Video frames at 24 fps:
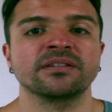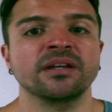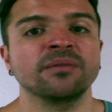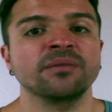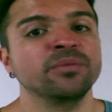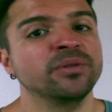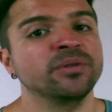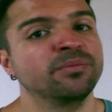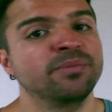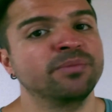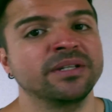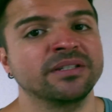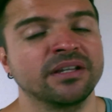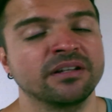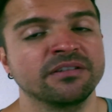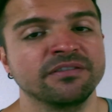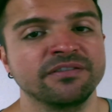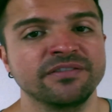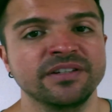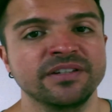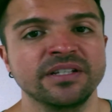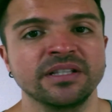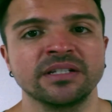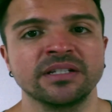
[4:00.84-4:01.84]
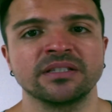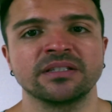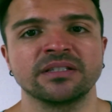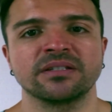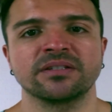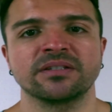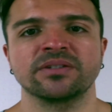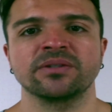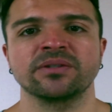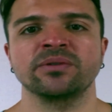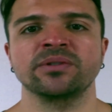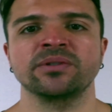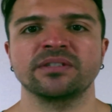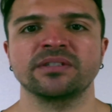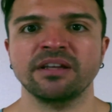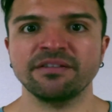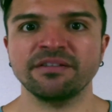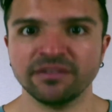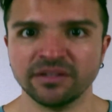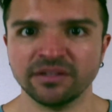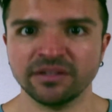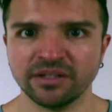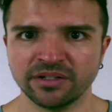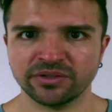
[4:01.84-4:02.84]
is based out of Finland, so it's
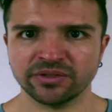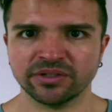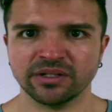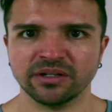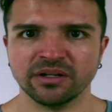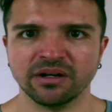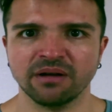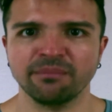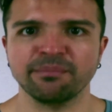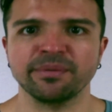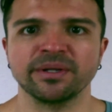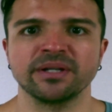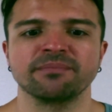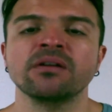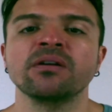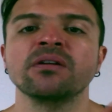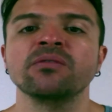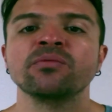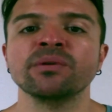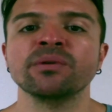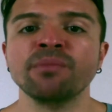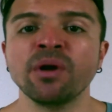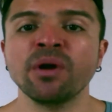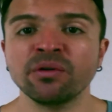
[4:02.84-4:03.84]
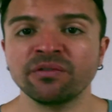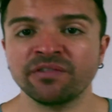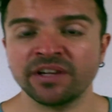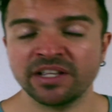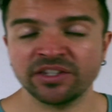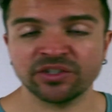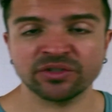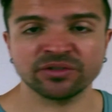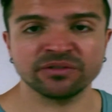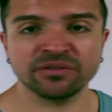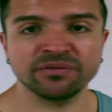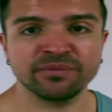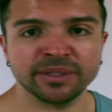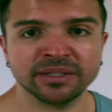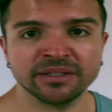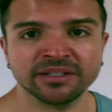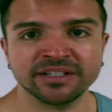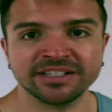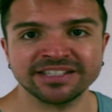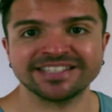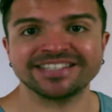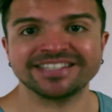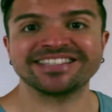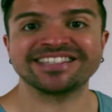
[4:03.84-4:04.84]
definitely an interesting company. Remote venture building
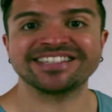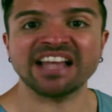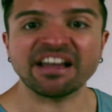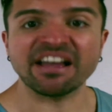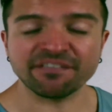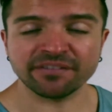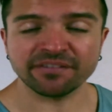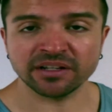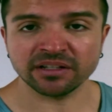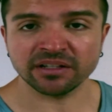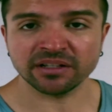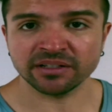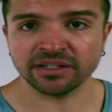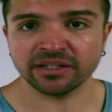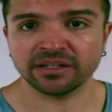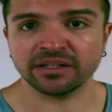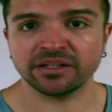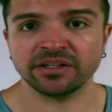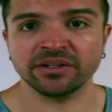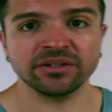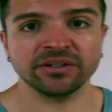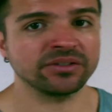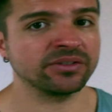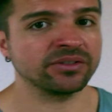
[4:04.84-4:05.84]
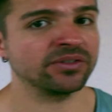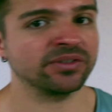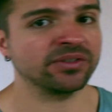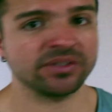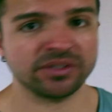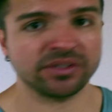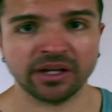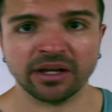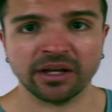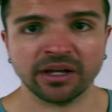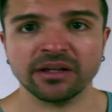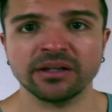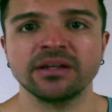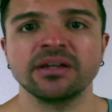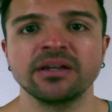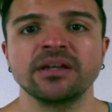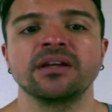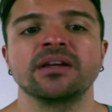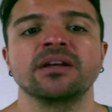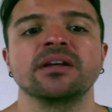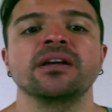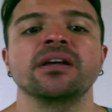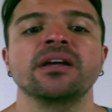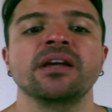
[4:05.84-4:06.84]
is definitely here to stay,
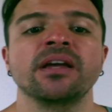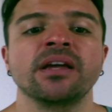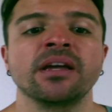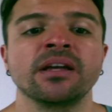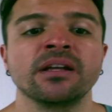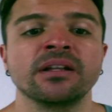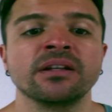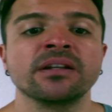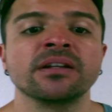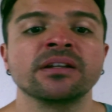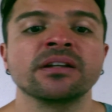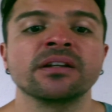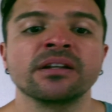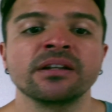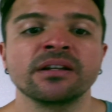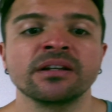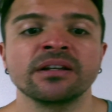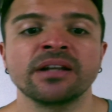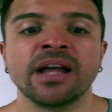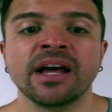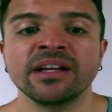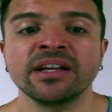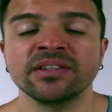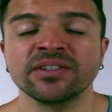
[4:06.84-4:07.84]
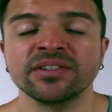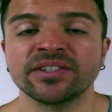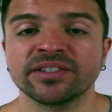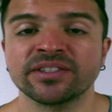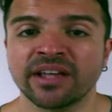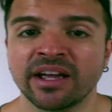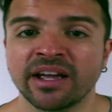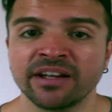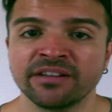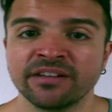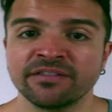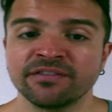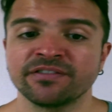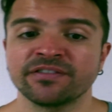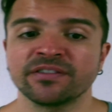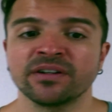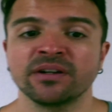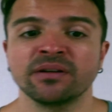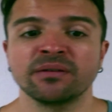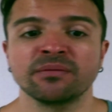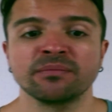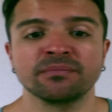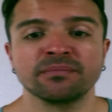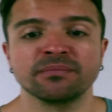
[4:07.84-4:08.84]
and Neil Stein
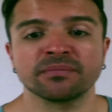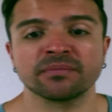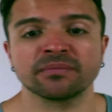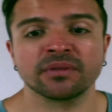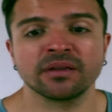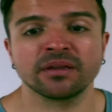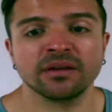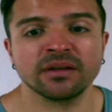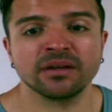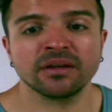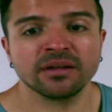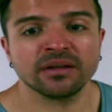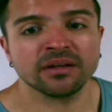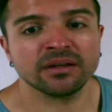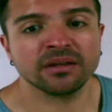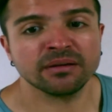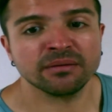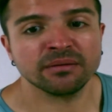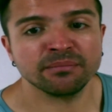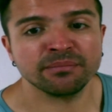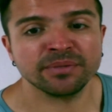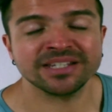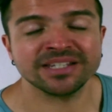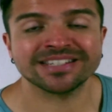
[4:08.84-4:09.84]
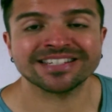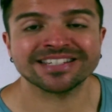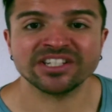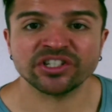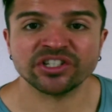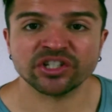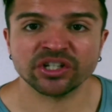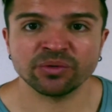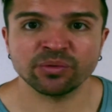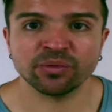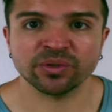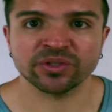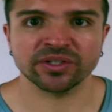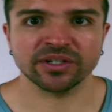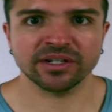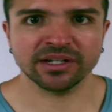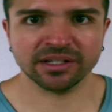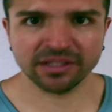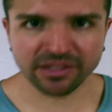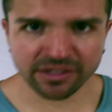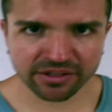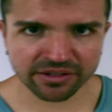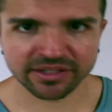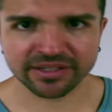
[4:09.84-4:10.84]
from BCG was a
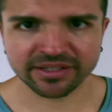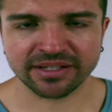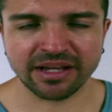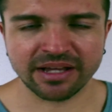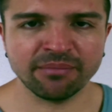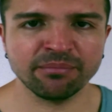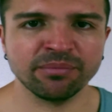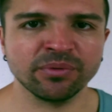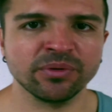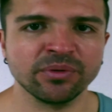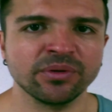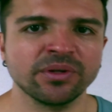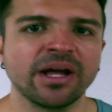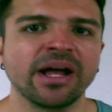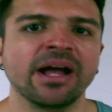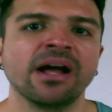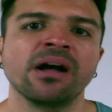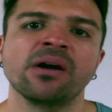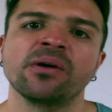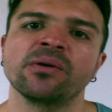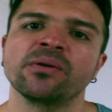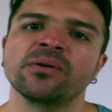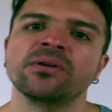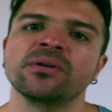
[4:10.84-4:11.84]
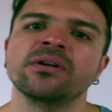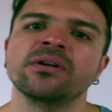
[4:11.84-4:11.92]
clear example how